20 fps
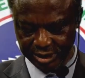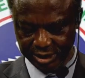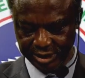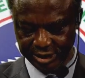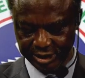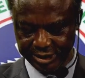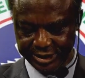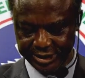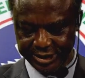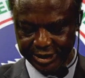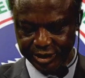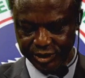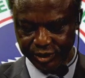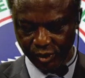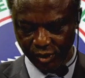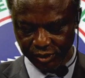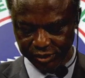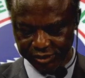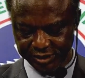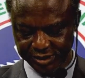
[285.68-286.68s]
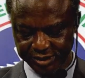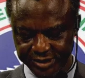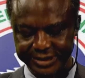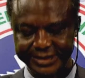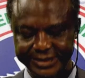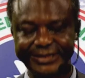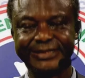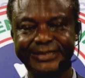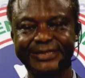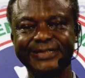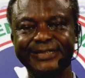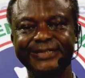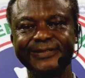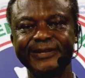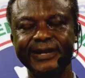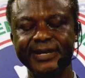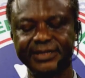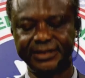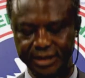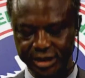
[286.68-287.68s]
insults,
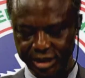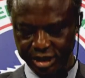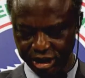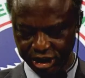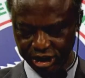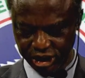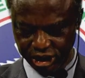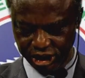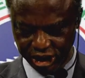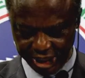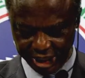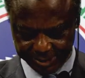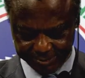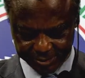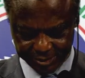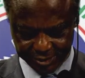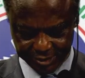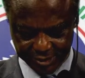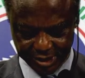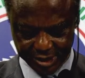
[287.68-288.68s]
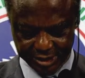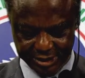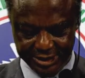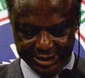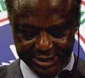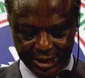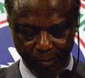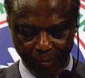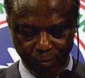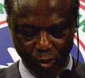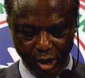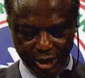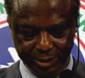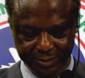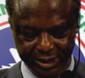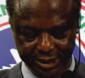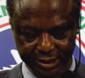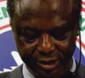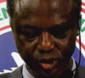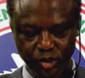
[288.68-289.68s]
disgrace, shames, disappointment
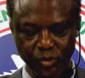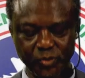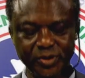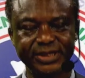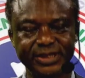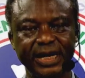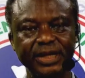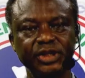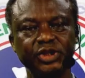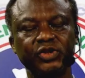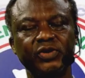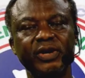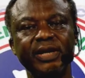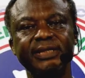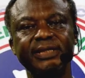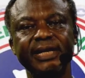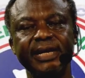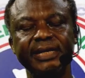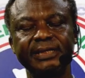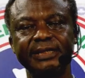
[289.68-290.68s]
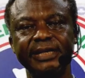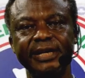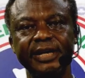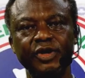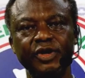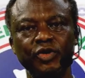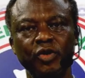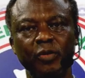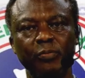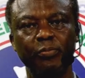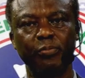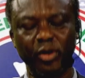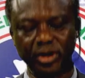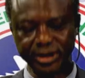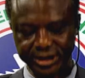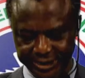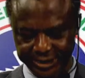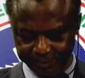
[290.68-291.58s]
to be saturated in your body